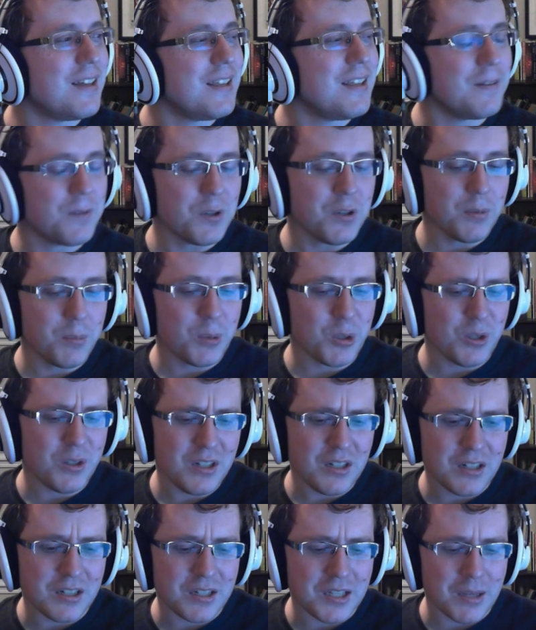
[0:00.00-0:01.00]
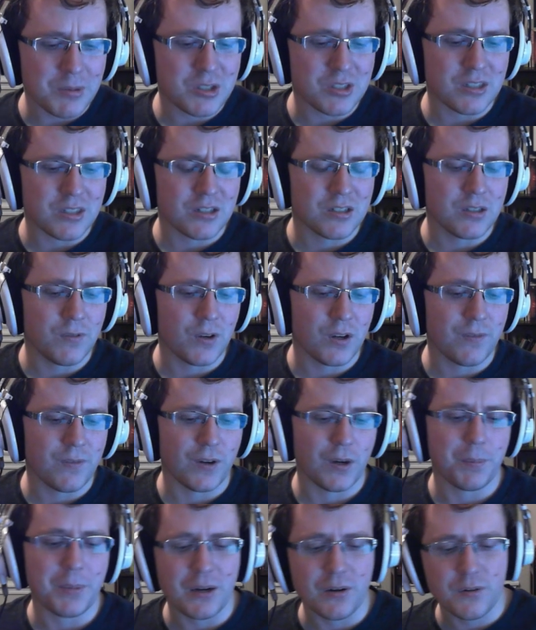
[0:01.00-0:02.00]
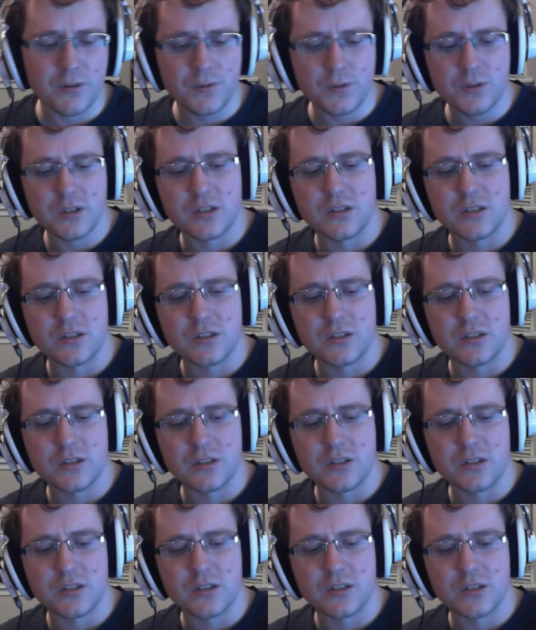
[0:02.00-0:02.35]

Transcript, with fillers: invulnerability to damage is actually very, very powerful.